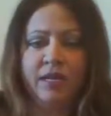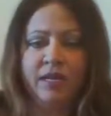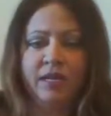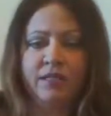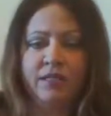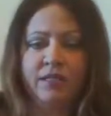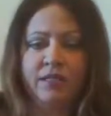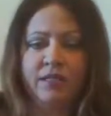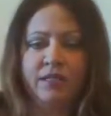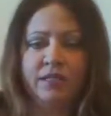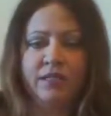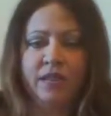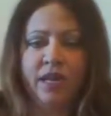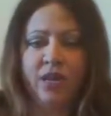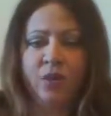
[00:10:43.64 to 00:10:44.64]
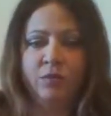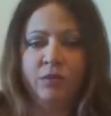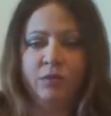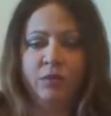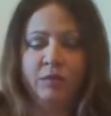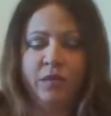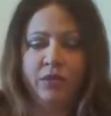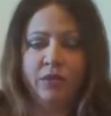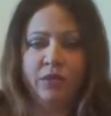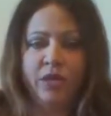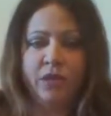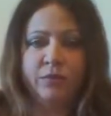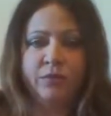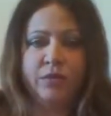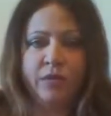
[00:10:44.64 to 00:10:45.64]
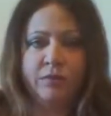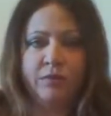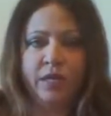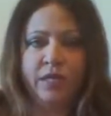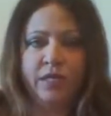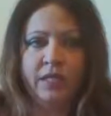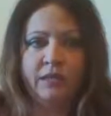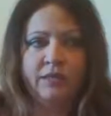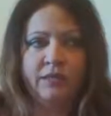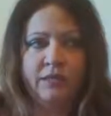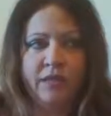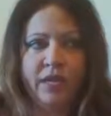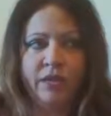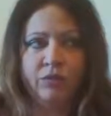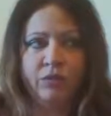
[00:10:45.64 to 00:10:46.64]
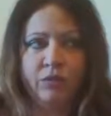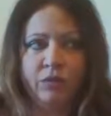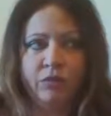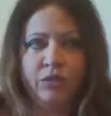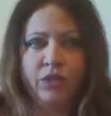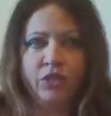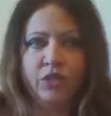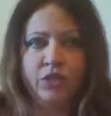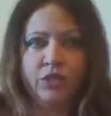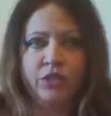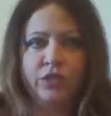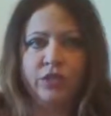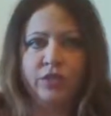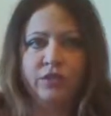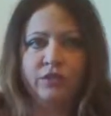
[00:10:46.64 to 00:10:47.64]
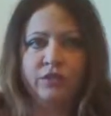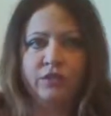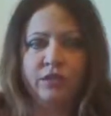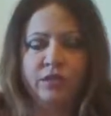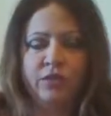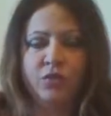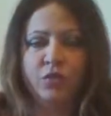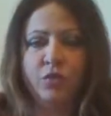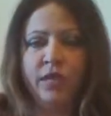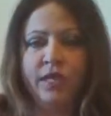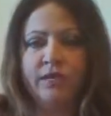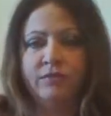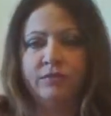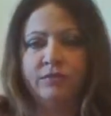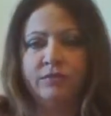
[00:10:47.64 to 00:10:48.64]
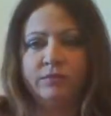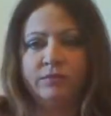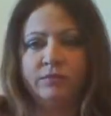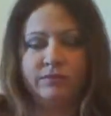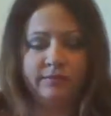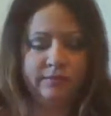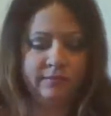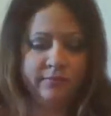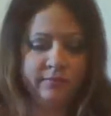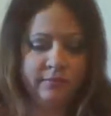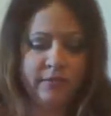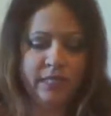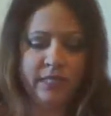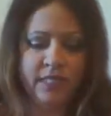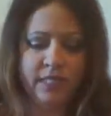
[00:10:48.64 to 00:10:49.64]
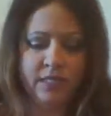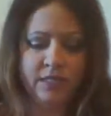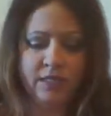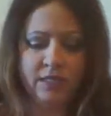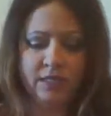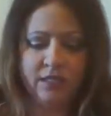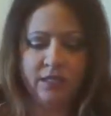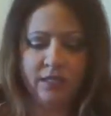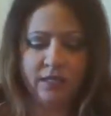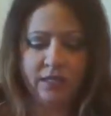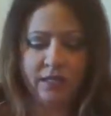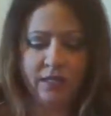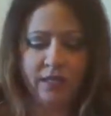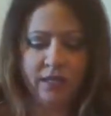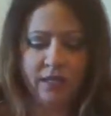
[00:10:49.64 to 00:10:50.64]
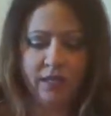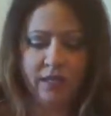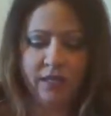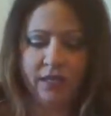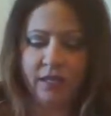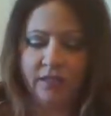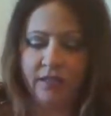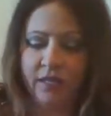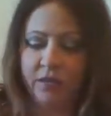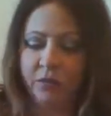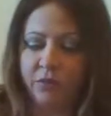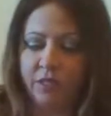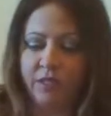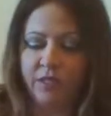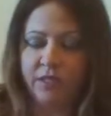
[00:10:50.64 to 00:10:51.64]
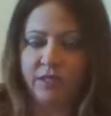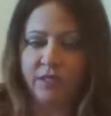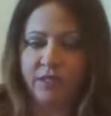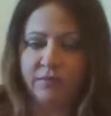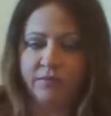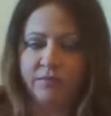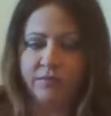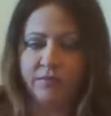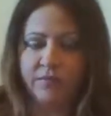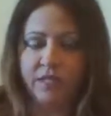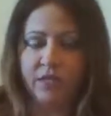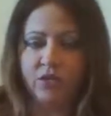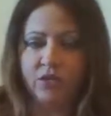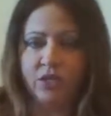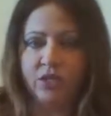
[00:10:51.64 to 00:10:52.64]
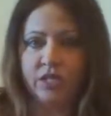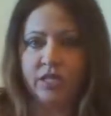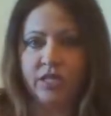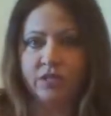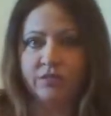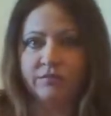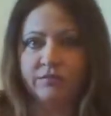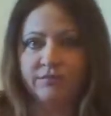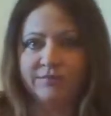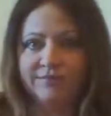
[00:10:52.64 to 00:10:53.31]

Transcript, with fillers: And I hope that reminder helps somebody to have a refresher in his way. And and that we get our shit together.